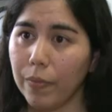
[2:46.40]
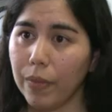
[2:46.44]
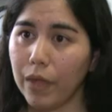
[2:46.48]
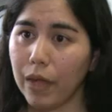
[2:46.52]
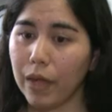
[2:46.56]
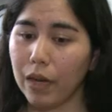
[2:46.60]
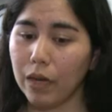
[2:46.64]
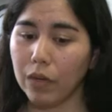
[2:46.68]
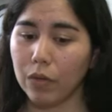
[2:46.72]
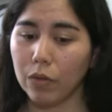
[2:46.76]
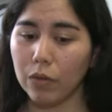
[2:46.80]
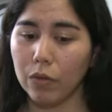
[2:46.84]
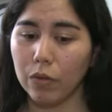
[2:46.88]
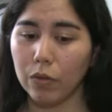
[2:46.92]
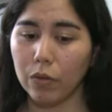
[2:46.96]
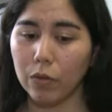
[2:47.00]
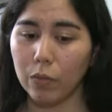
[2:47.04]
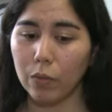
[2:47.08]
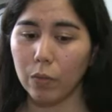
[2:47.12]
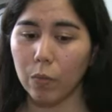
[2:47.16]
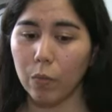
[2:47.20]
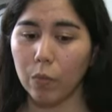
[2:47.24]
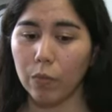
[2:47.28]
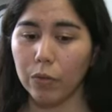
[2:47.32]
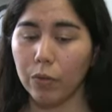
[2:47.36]
and
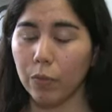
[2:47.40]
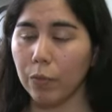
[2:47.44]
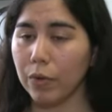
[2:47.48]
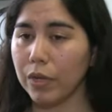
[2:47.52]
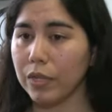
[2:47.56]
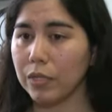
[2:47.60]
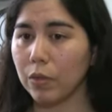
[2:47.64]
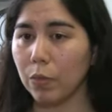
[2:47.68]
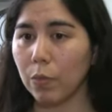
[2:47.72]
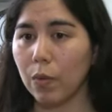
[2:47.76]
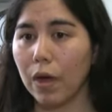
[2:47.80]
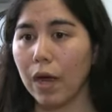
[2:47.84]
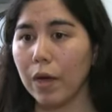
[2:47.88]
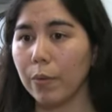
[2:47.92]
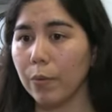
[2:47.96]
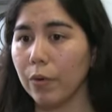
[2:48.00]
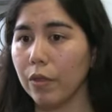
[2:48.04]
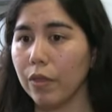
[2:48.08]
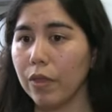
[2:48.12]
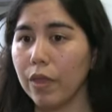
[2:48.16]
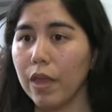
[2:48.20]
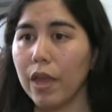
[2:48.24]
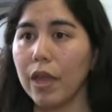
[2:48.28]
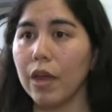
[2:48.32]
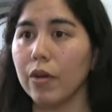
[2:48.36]
the reason why
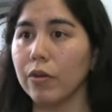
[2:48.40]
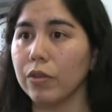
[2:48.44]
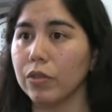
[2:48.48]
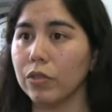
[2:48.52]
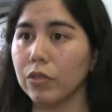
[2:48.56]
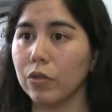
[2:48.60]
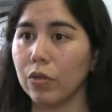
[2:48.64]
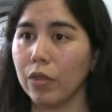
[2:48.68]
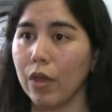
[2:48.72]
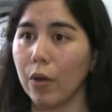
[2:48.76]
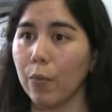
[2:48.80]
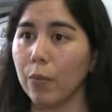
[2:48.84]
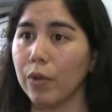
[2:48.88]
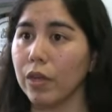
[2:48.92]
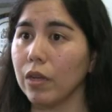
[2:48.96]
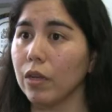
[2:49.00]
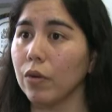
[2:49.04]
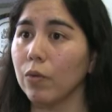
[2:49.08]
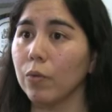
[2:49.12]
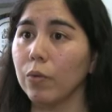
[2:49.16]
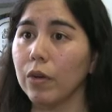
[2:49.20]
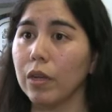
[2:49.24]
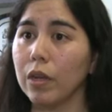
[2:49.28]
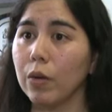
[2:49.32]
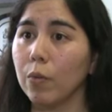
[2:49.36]
we're there is so that we
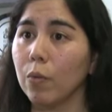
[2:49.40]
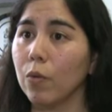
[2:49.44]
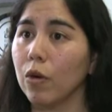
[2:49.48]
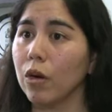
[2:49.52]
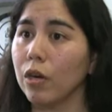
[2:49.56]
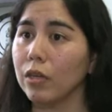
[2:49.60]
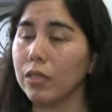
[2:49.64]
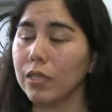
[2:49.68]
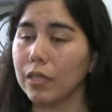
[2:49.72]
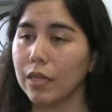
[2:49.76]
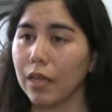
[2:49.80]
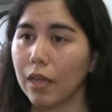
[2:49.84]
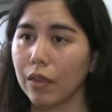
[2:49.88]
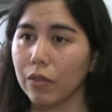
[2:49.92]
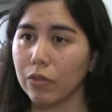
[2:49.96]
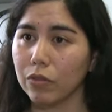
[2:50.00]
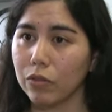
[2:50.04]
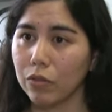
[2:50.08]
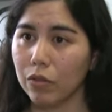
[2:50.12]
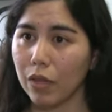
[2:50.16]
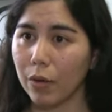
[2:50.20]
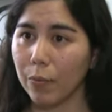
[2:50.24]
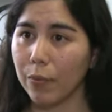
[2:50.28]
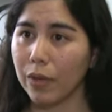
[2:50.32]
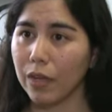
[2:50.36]
can really work together
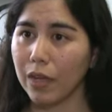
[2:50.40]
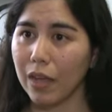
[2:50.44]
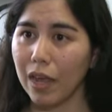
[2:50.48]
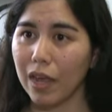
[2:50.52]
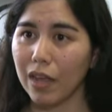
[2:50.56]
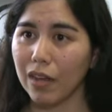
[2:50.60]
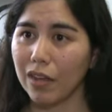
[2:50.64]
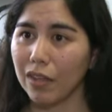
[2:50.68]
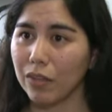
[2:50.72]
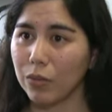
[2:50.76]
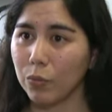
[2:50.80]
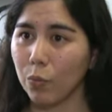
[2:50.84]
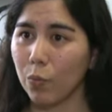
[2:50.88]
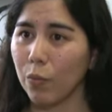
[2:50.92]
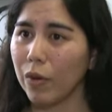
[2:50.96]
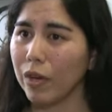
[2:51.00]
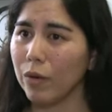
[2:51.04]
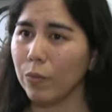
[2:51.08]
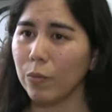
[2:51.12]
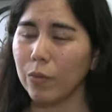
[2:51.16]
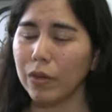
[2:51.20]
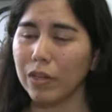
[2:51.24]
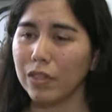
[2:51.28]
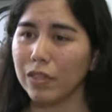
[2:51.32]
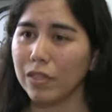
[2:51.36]
so that we get this
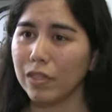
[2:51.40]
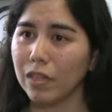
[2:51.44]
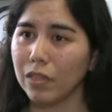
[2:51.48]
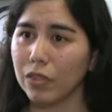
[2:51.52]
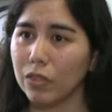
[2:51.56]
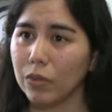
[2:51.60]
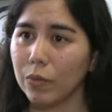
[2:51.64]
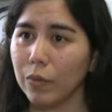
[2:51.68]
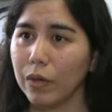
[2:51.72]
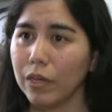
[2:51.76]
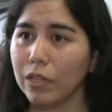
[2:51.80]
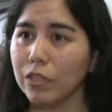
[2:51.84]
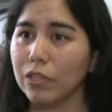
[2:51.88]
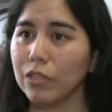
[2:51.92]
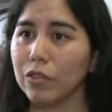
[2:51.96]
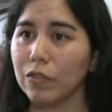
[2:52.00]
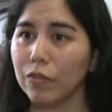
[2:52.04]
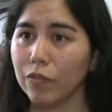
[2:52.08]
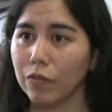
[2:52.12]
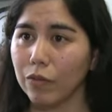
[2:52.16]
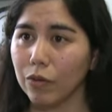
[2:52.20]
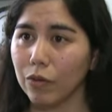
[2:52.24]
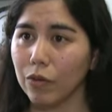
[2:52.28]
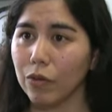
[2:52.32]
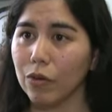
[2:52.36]
win-win situation
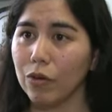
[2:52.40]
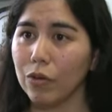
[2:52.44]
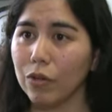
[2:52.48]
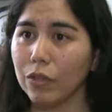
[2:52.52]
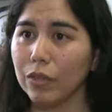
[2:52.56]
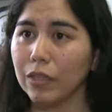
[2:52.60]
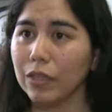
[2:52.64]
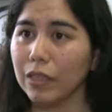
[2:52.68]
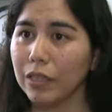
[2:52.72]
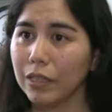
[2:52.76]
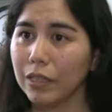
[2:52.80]
for all.